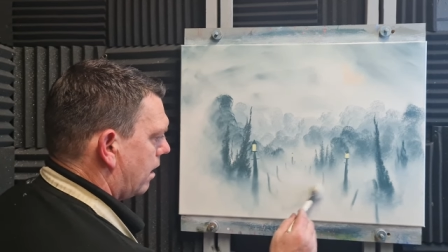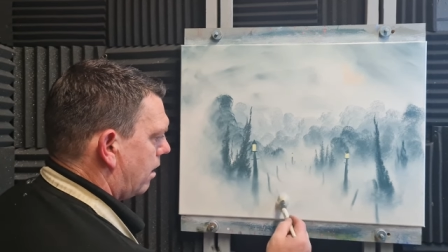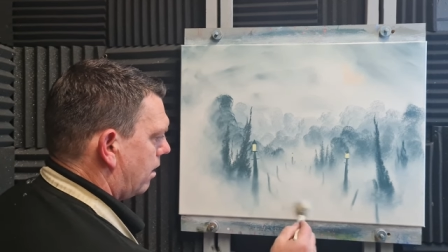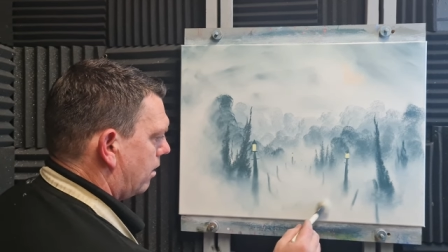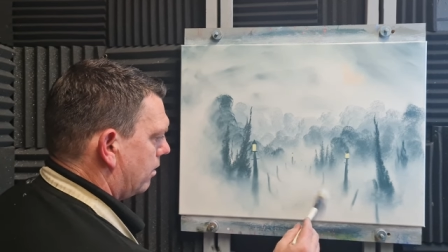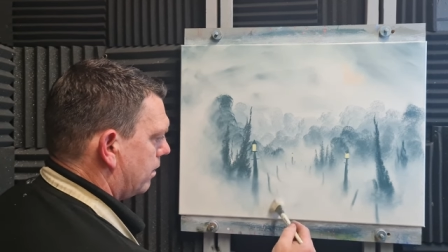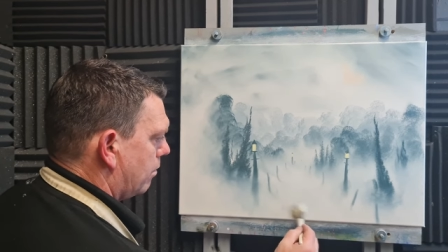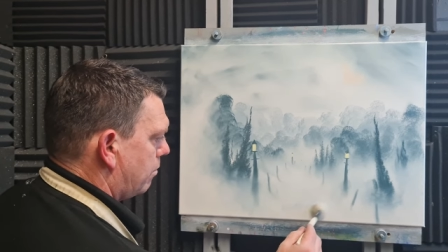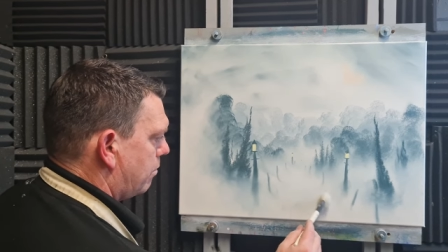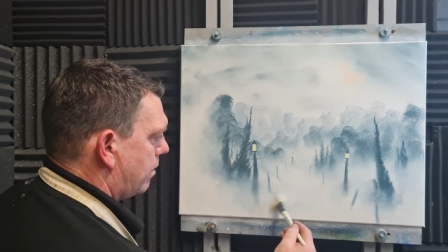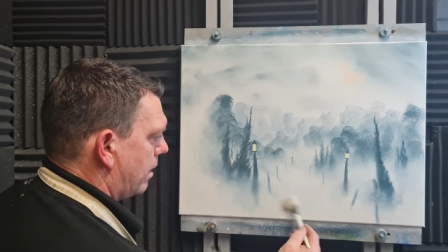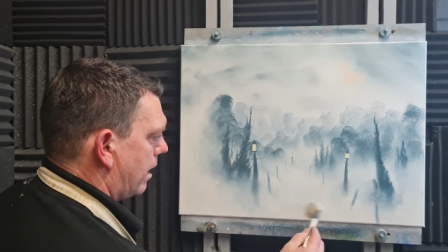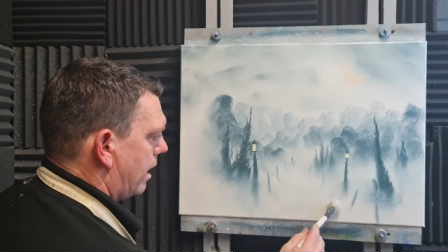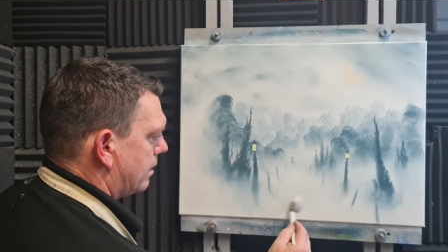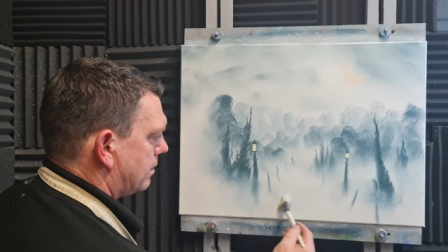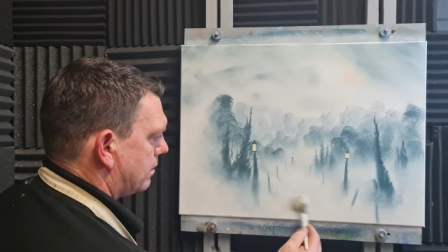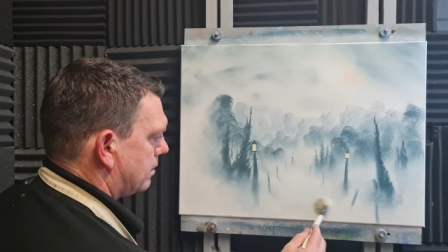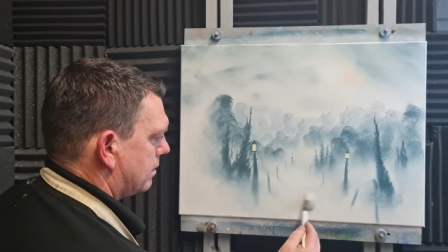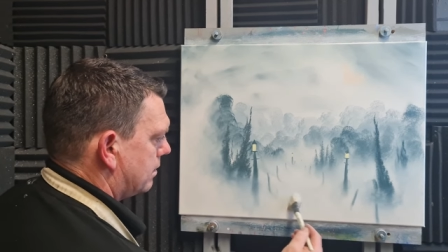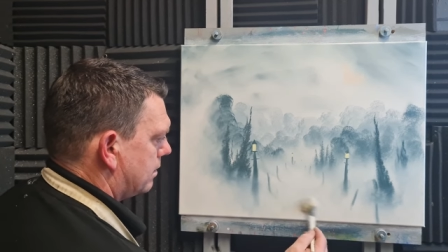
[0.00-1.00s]
on the
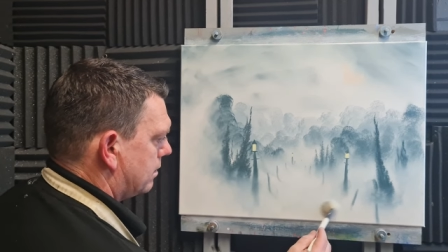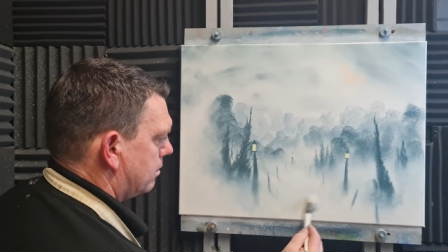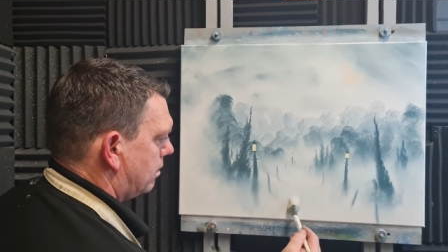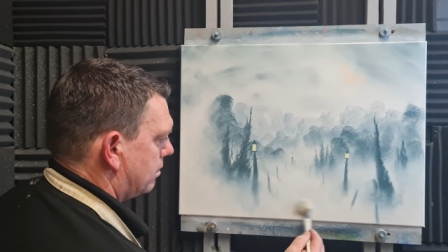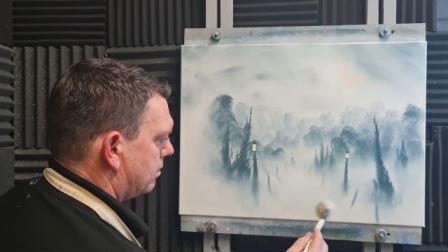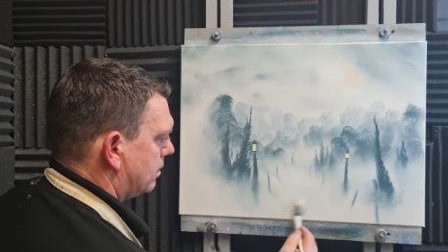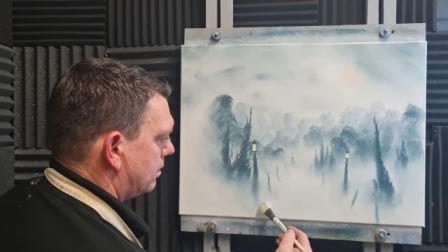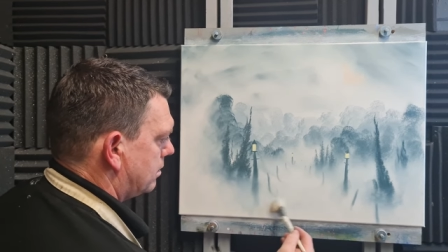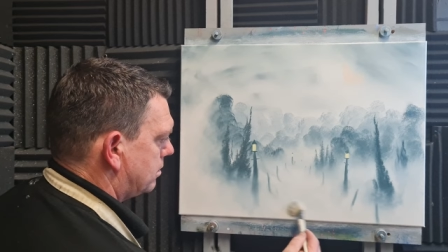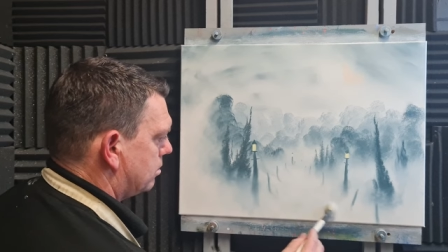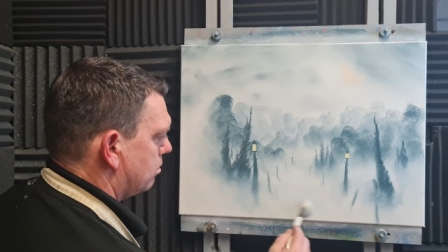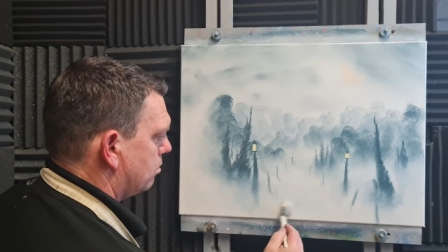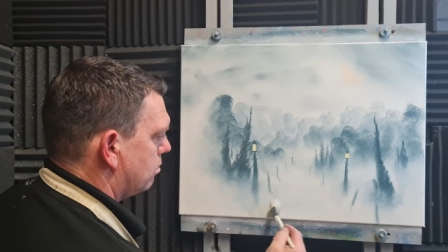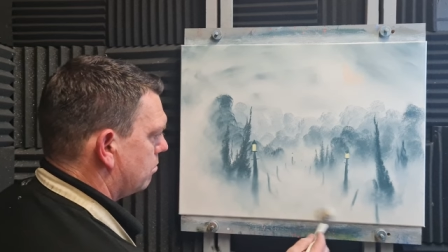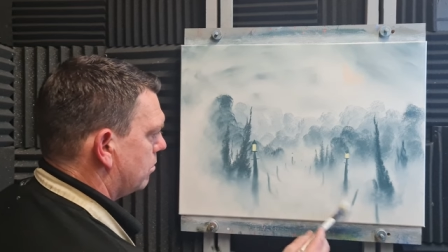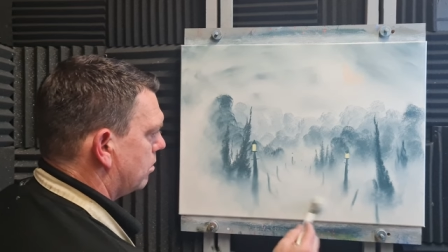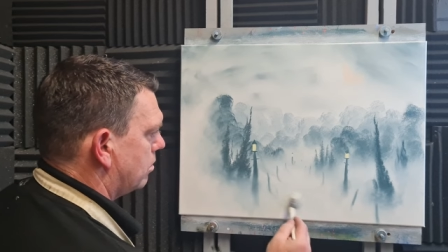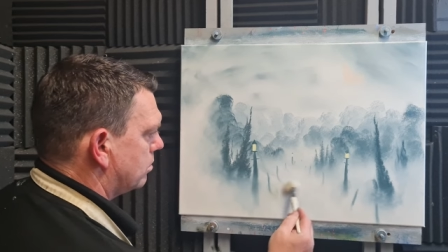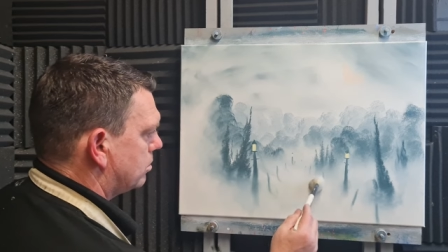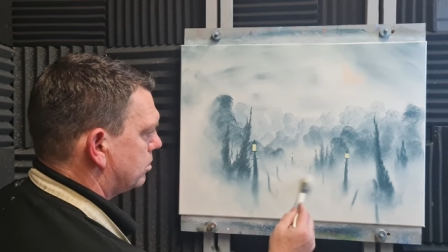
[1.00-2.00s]
path. Nothing too
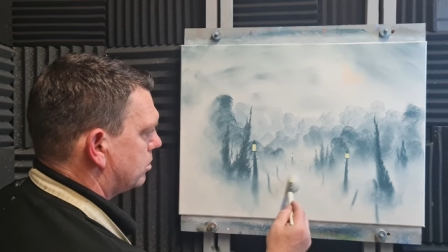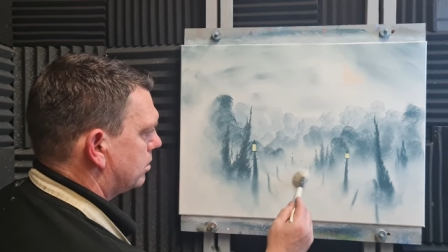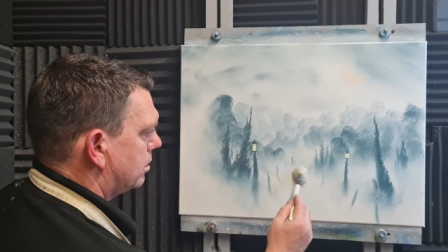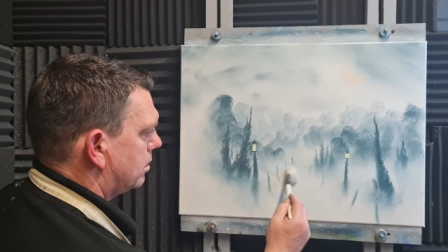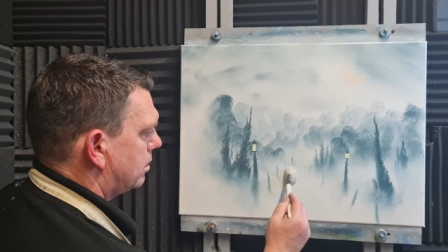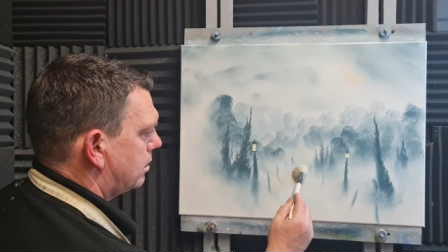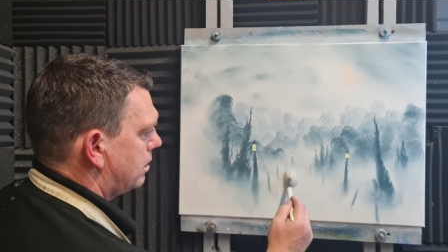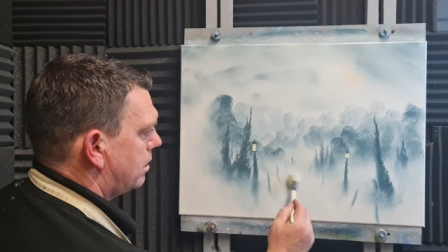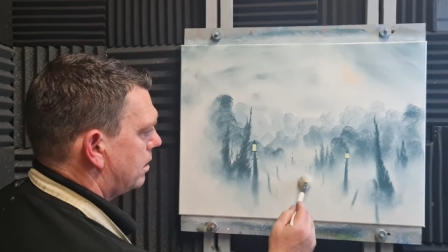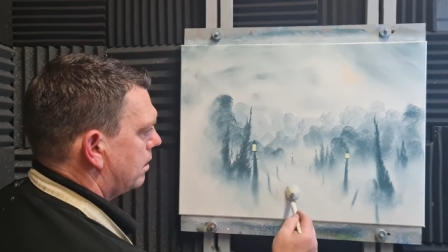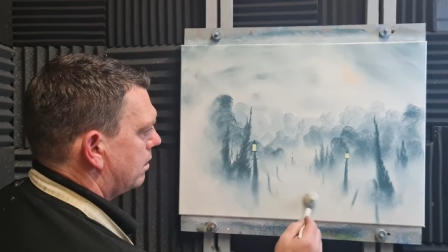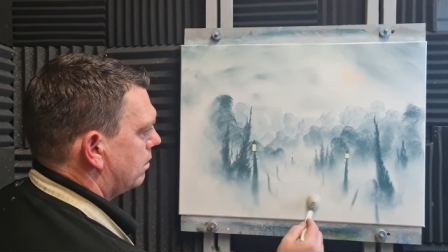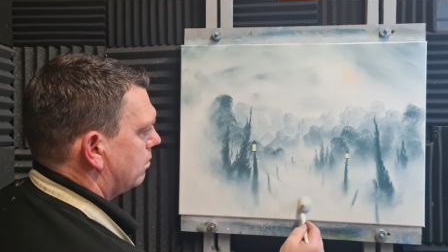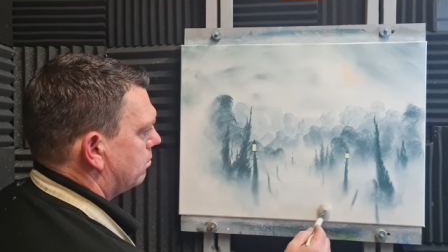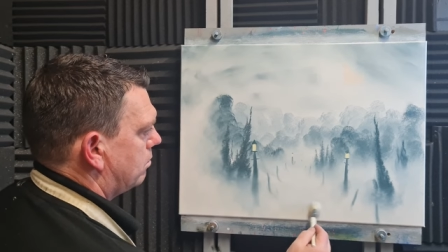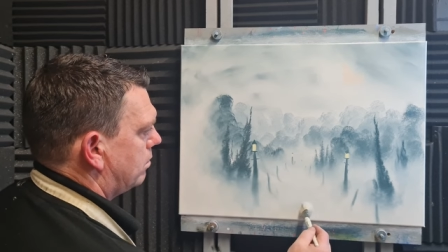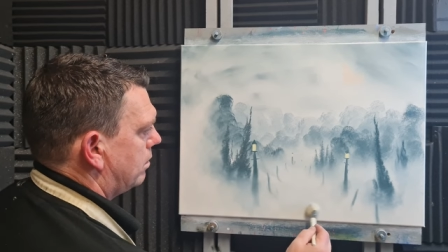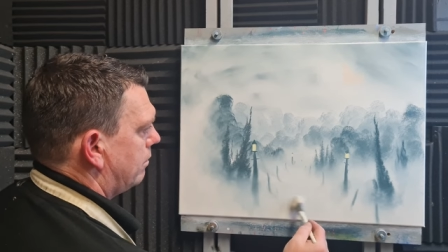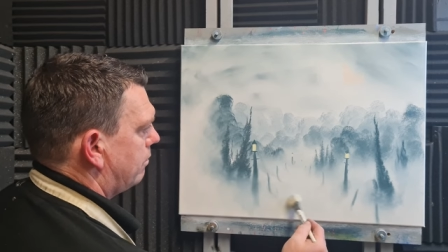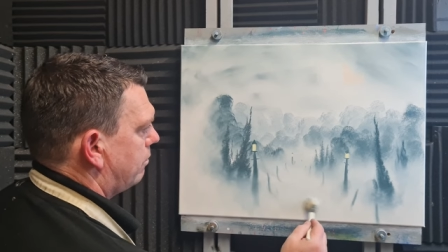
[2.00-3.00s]
much.
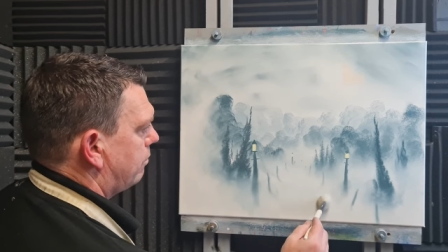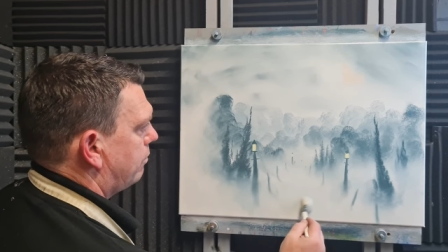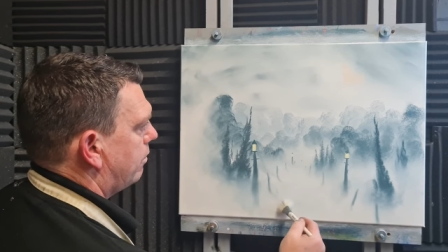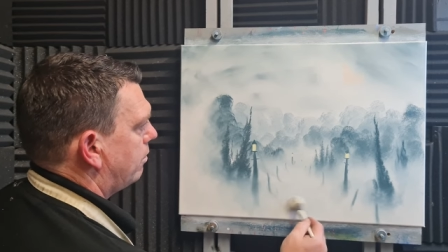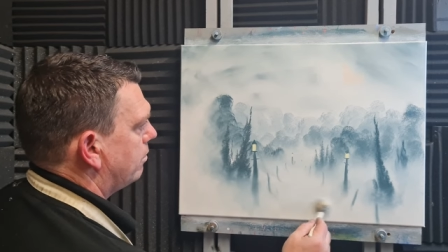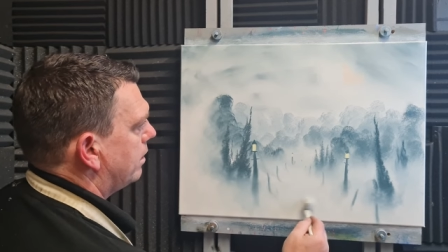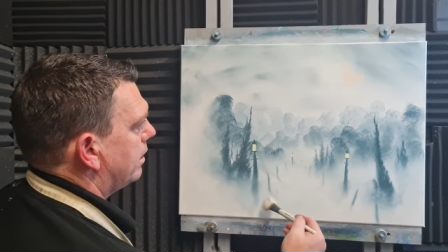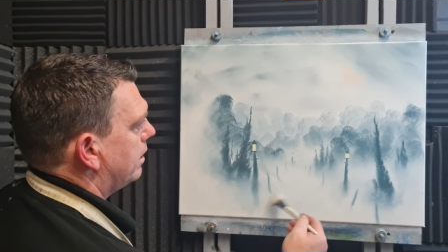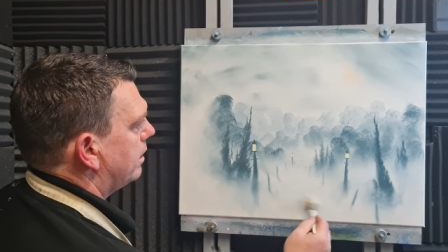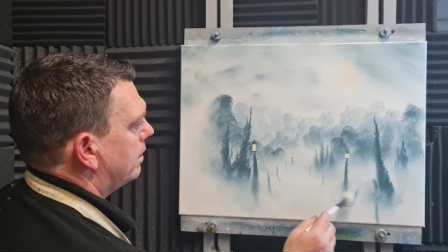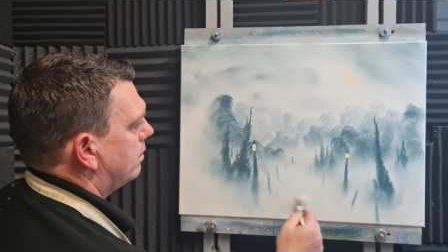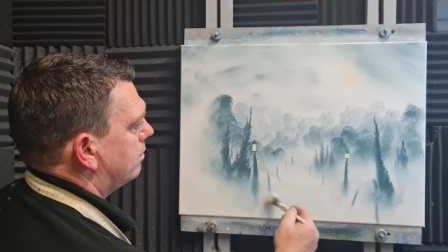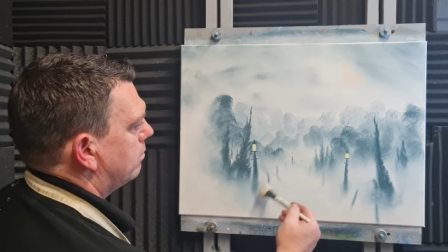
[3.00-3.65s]
Want it foggy.